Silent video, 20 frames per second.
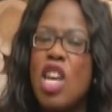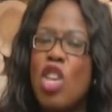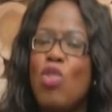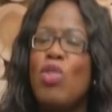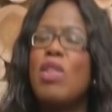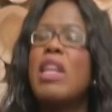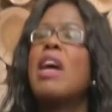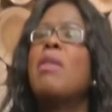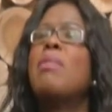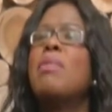
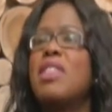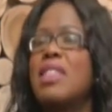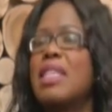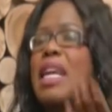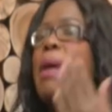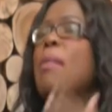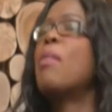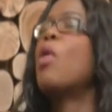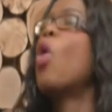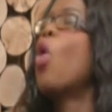You now must
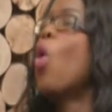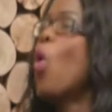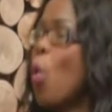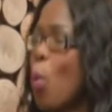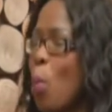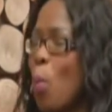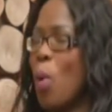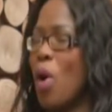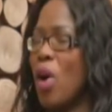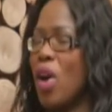come home. You
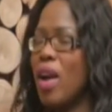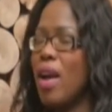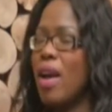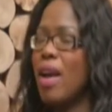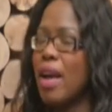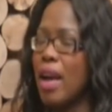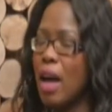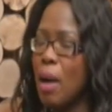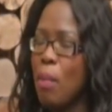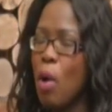have to come
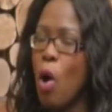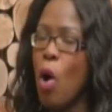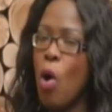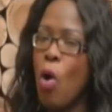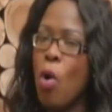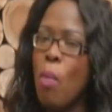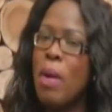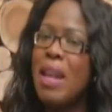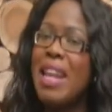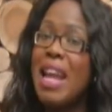home. Come
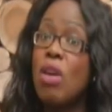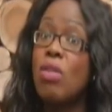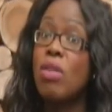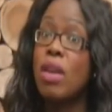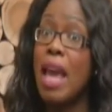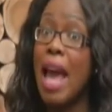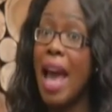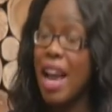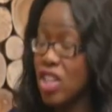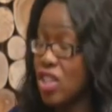home, now
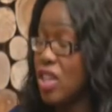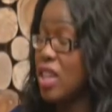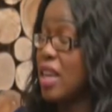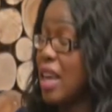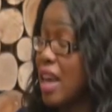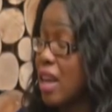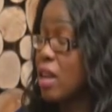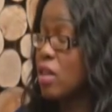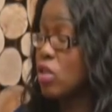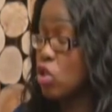actually
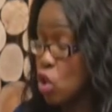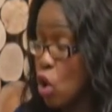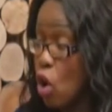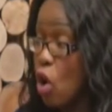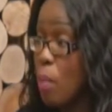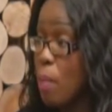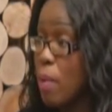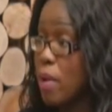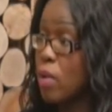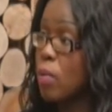get a
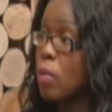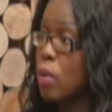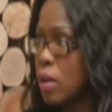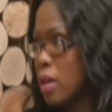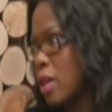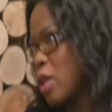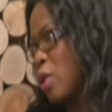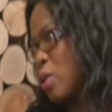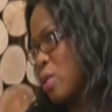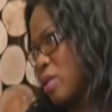job and,
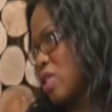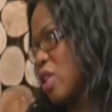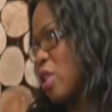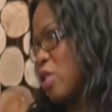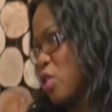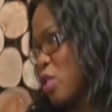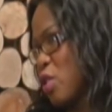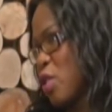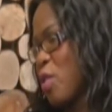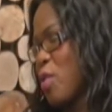
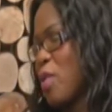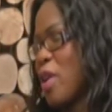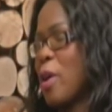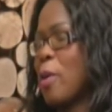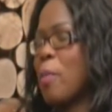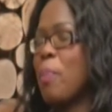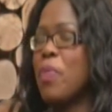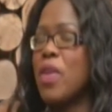start your career.